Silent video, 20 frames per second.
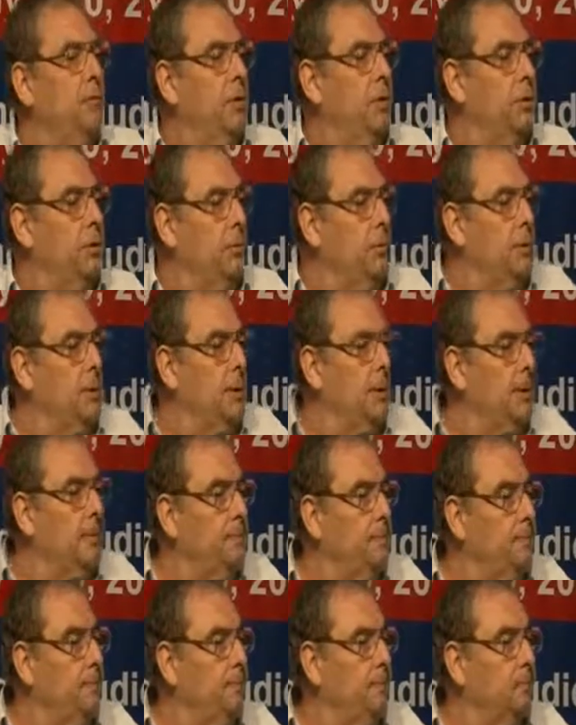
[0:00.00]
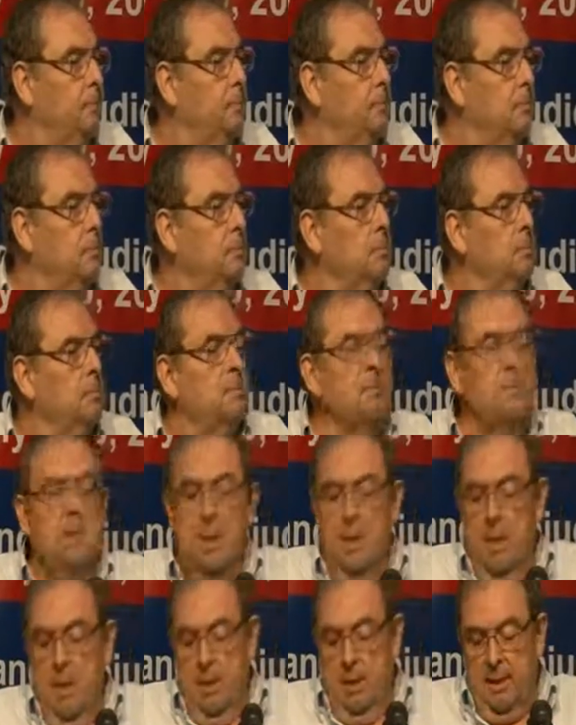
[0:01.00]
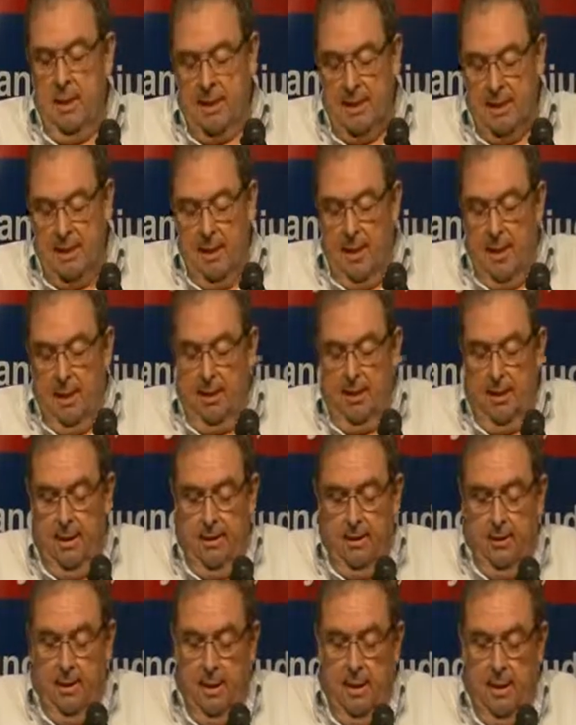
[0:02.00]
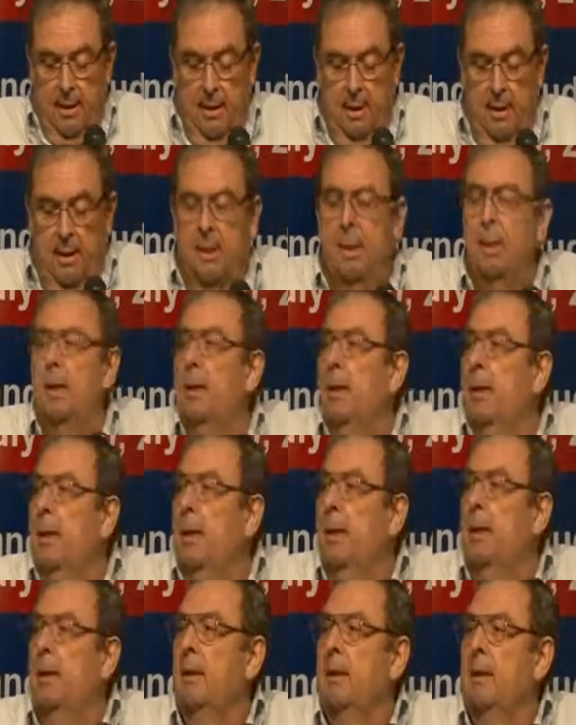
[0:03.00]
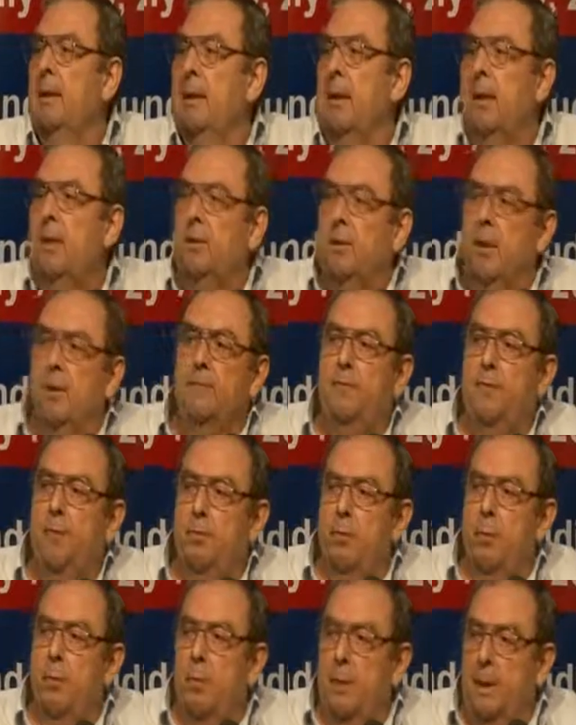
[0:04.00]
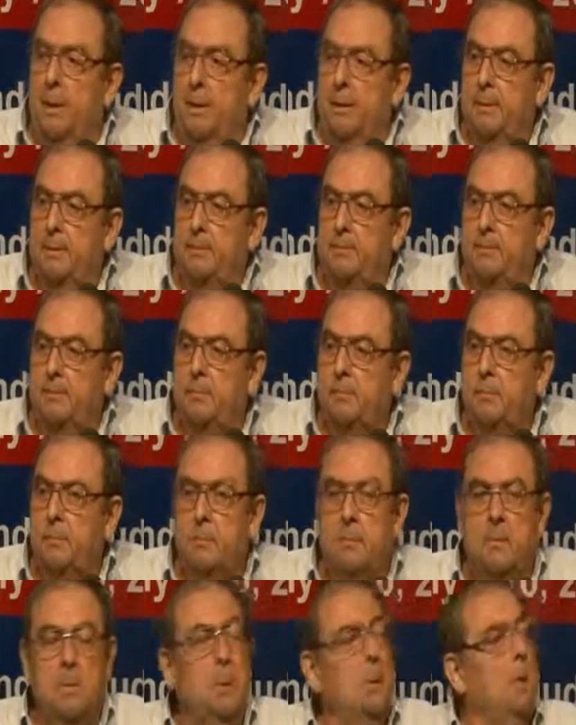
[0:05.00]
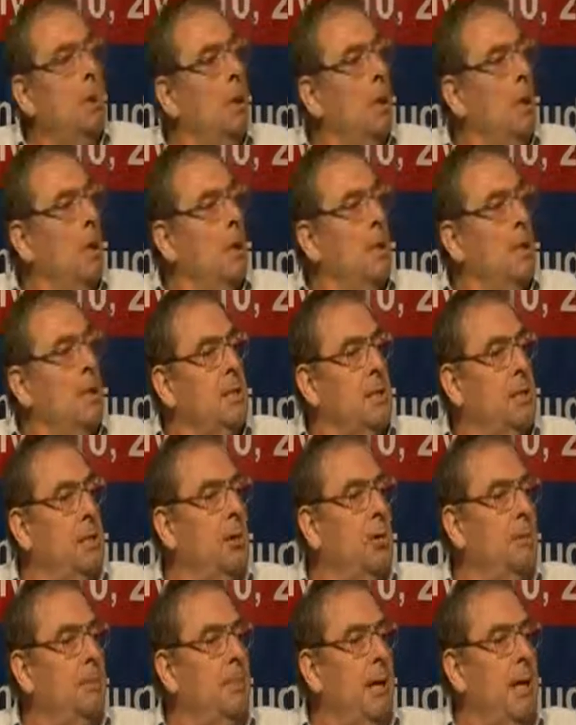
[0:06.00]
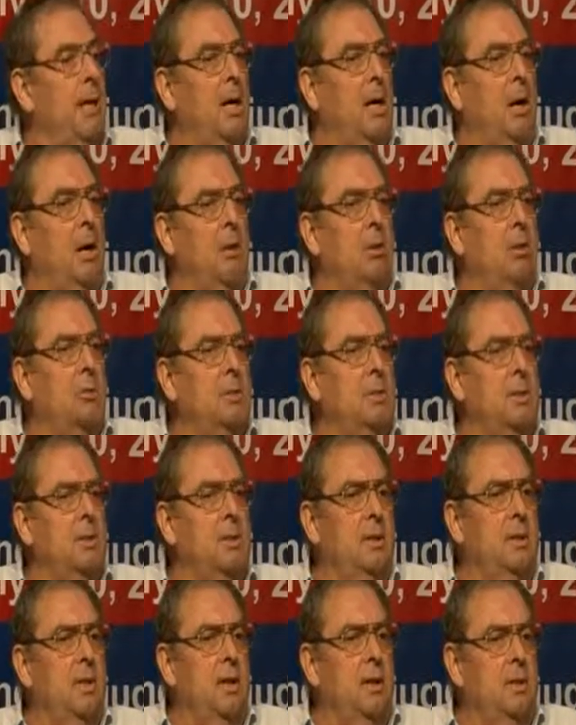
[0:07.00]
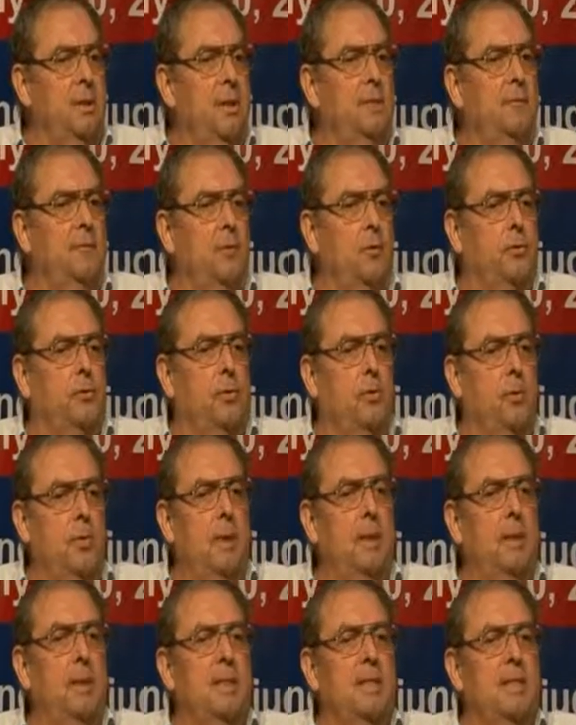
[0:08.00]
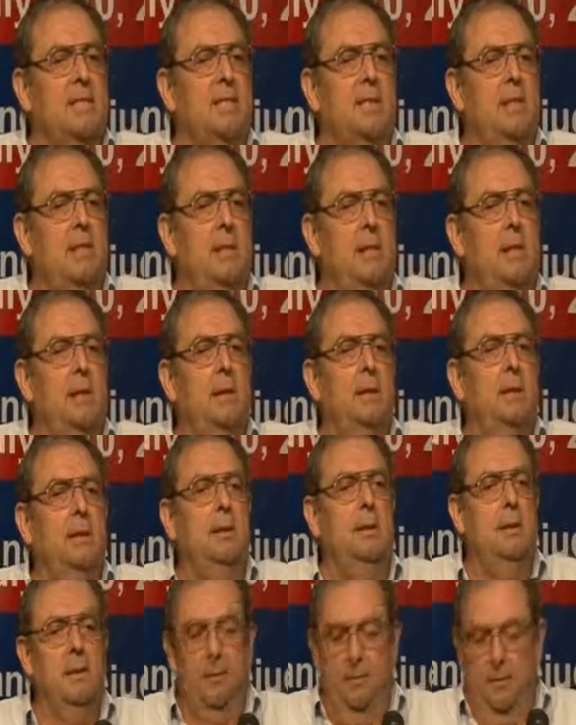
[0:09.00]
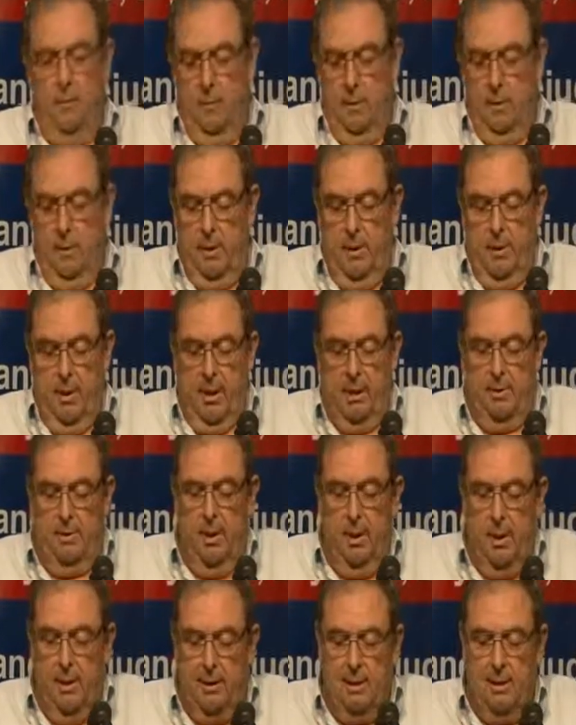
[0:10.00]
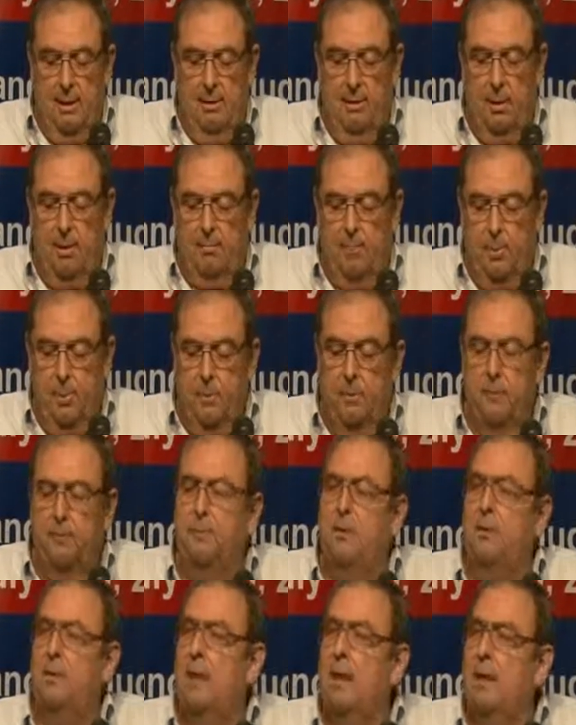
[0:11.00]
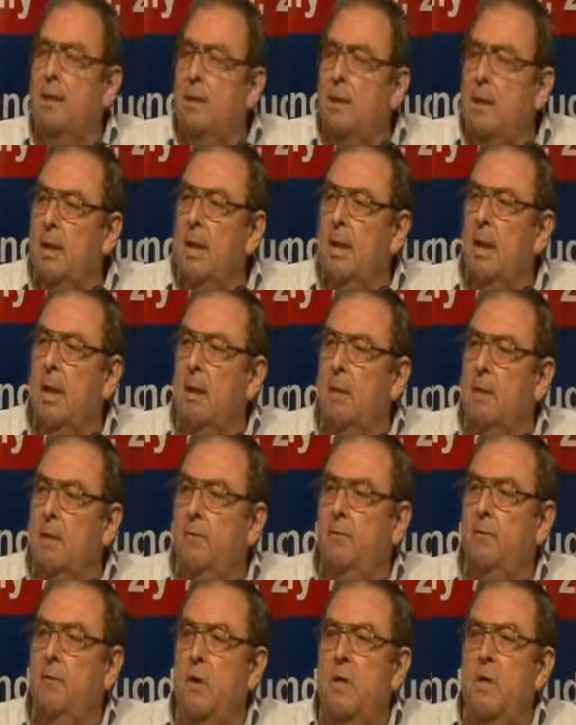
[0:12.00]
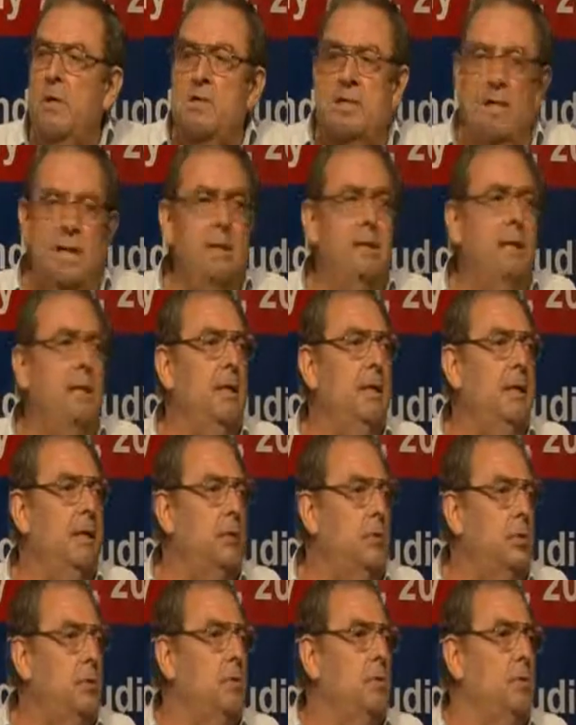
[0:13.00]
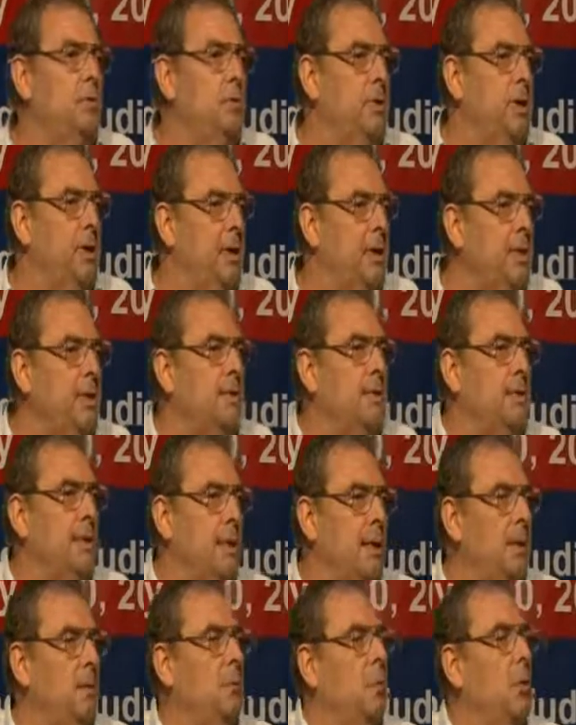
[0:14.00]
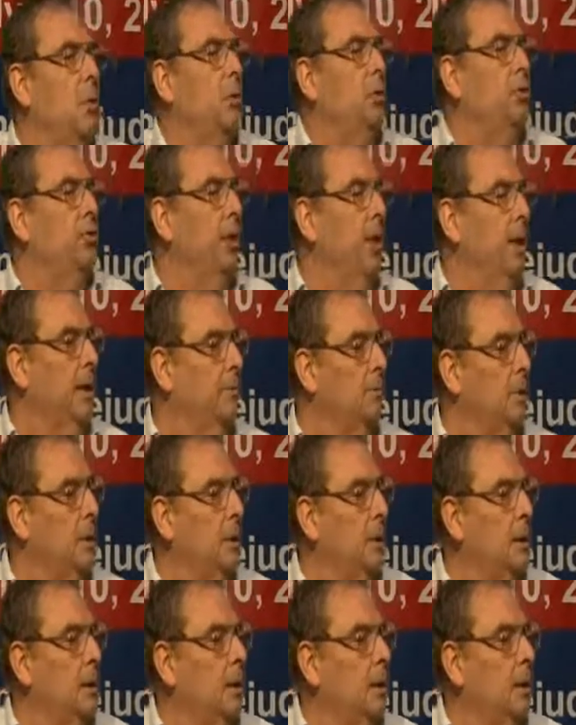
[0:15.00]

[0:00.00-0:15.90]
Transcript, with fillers: of the Jews that started in 1941. So by August 1941, it is clear that Hitler approved the idea of sending the Jews to the East in wartime